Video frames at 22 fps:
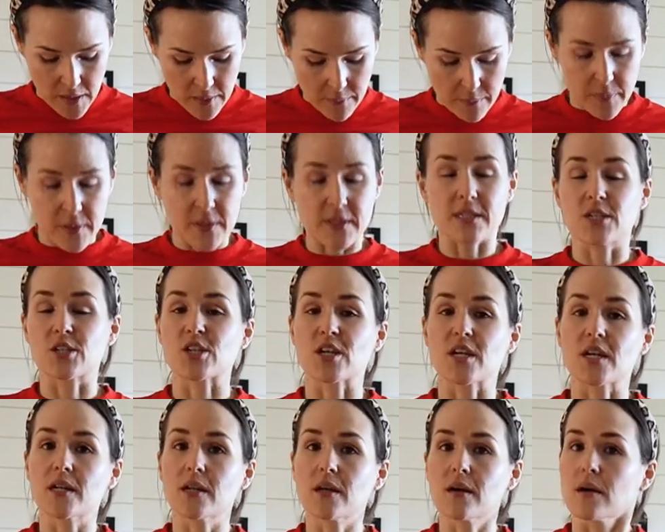
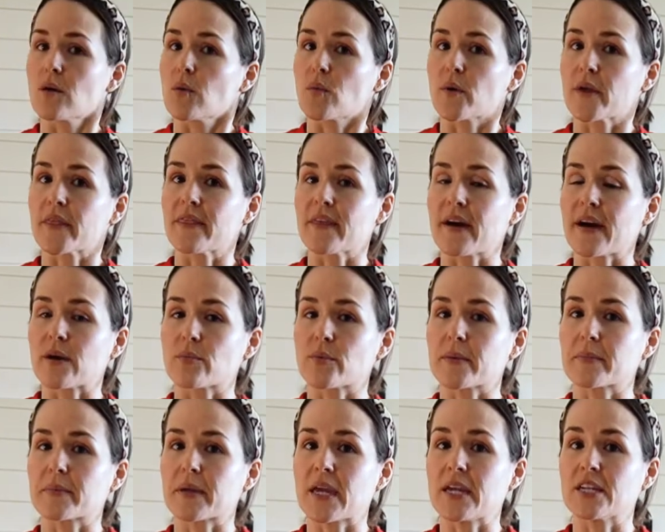position with that
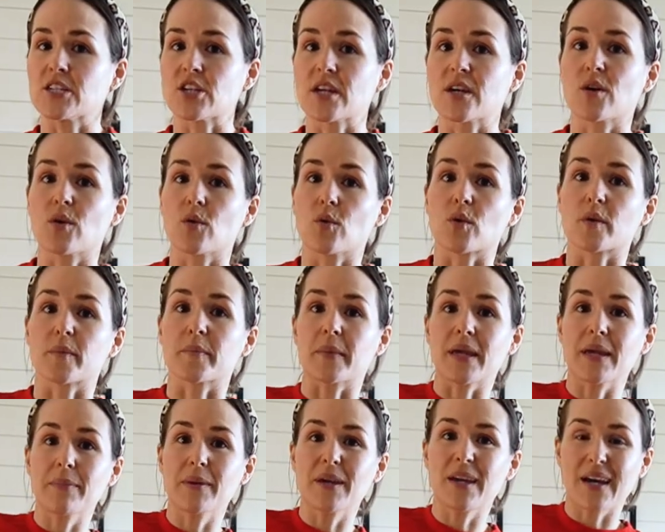rib cage angle, or
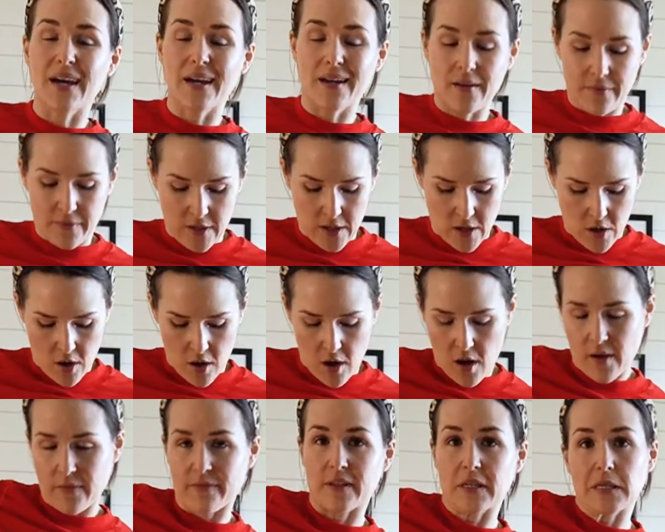maybe kind of an
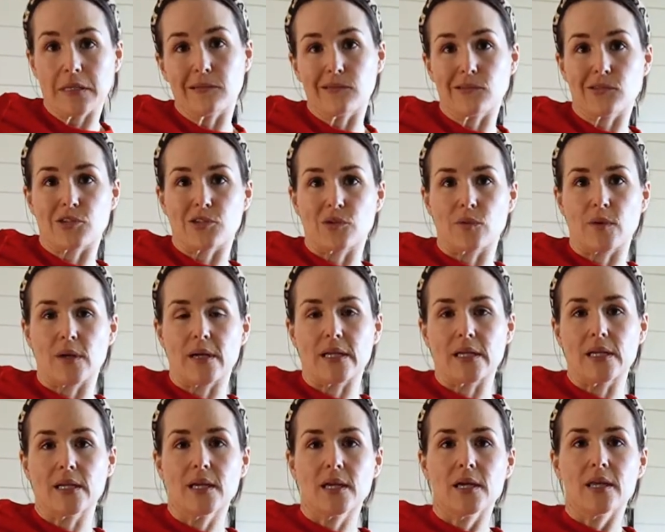off-kilter one
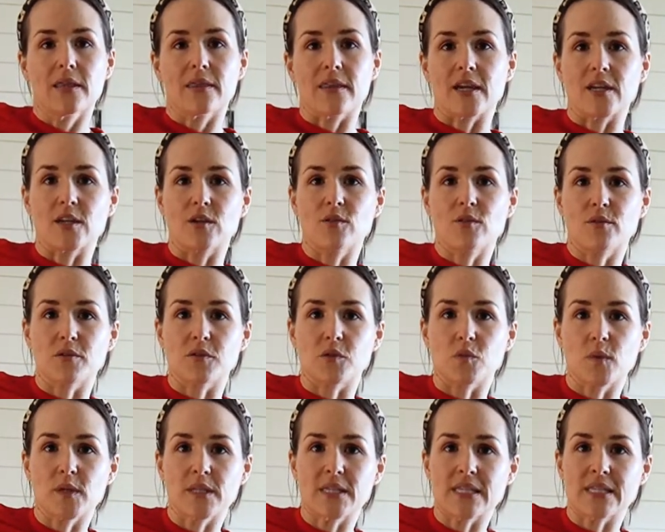that you notice
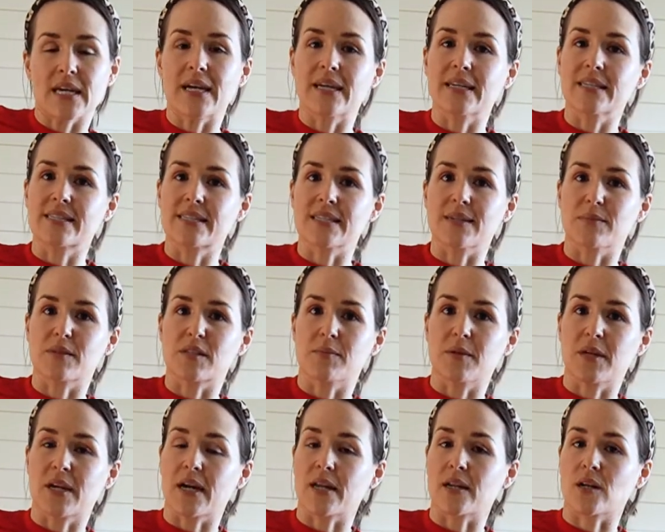one side seems to
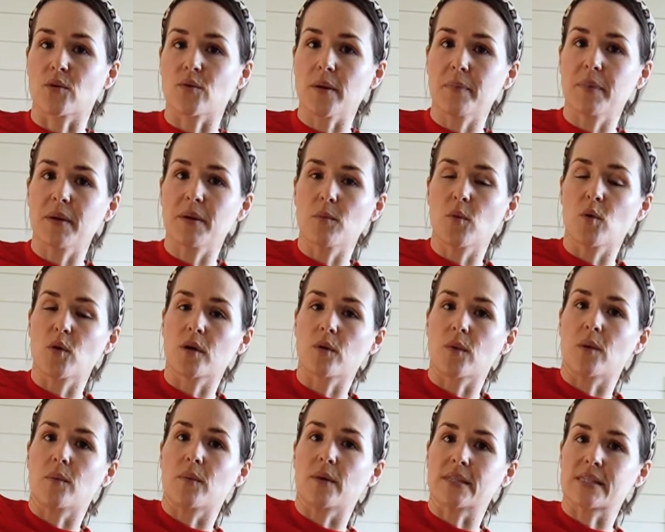be kind of gripping more
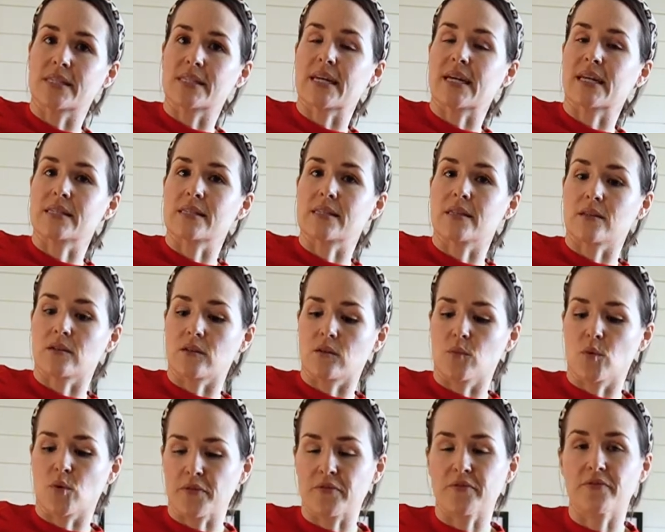while one side is a little
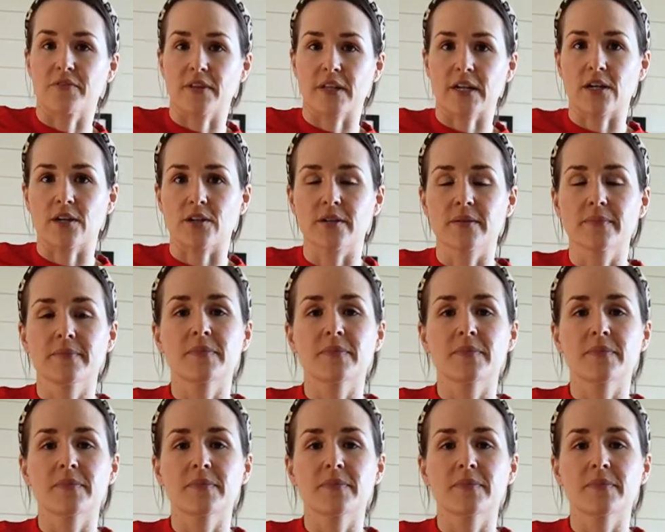more flared?